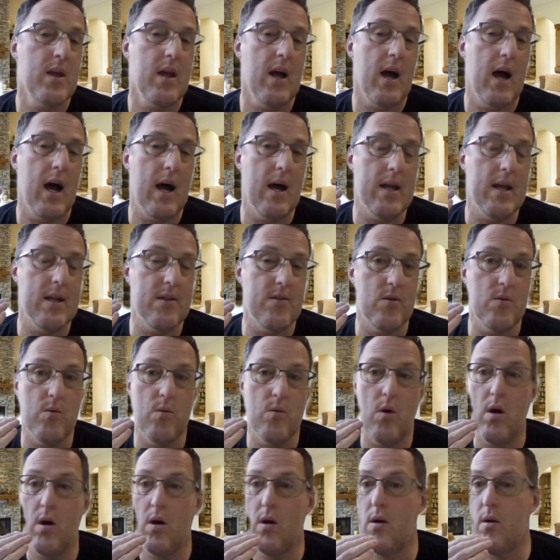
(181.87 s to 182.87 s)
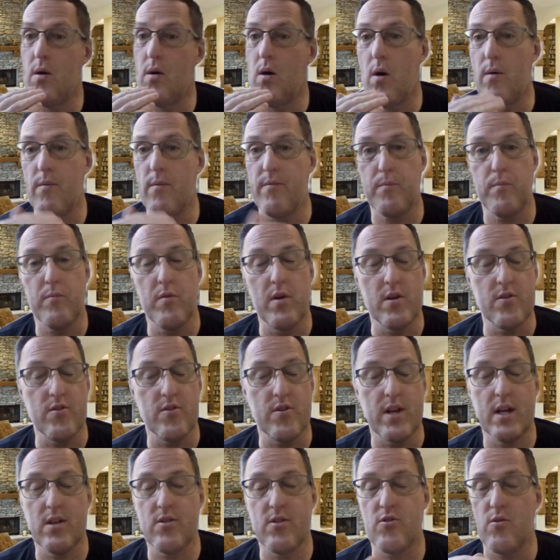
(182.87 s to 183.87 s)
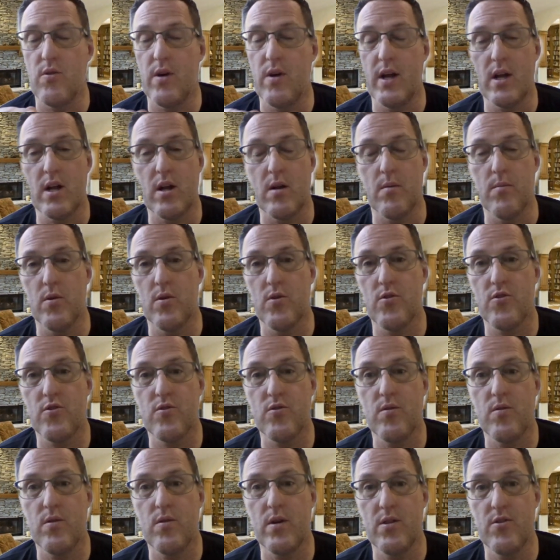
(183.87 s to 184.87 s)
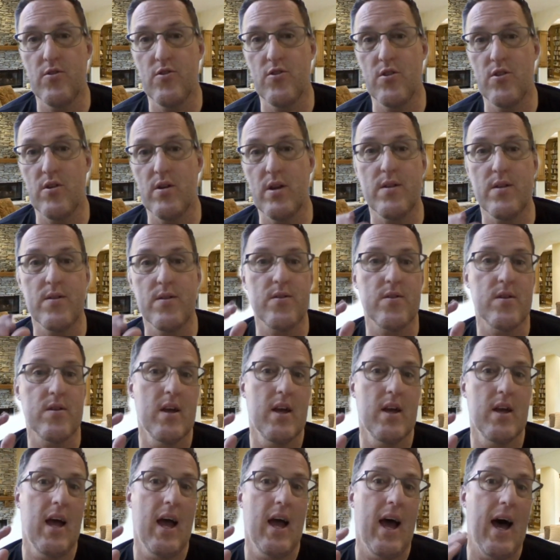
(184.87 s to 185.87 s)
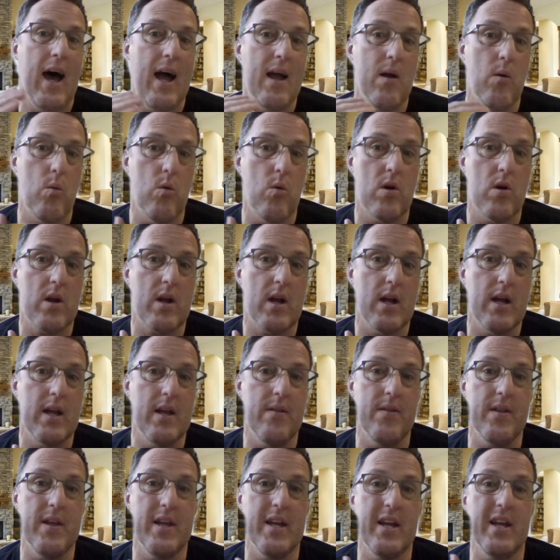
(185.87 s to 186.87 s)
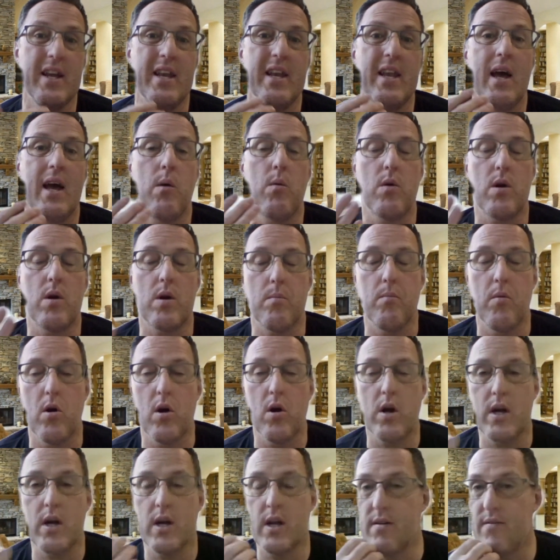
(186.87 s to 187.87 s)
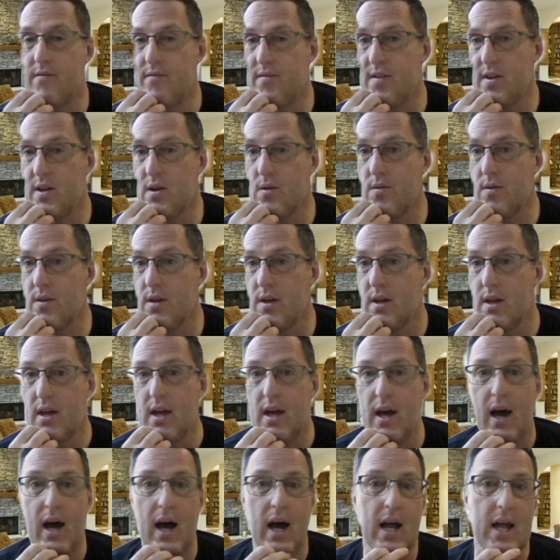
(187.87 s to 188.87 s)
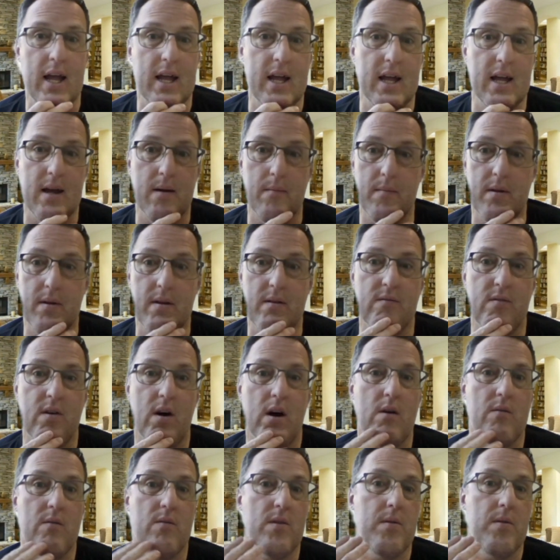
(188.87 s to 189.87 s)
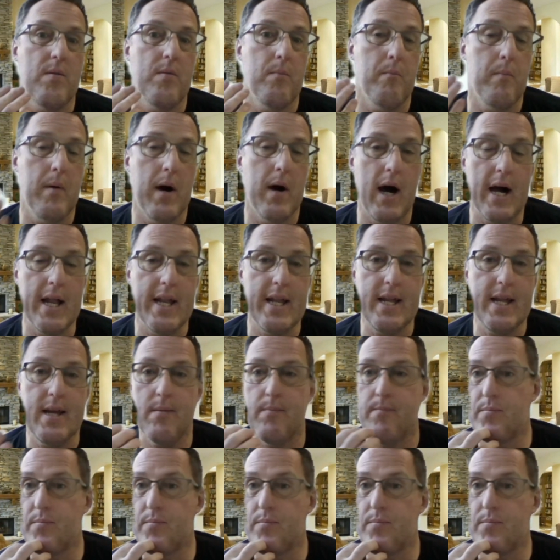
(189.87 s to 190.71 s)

I do residential and commercial insurance. I work in the network marketing field. I am involved with Body,